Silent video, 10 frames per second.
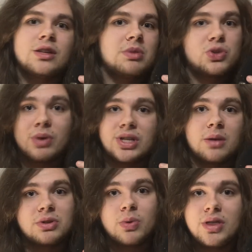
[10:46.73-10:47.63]
to be switching
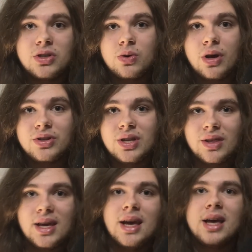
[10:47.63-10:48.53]
between the two
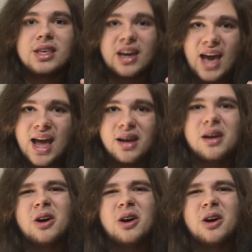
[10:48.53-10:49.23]
constantly, you can.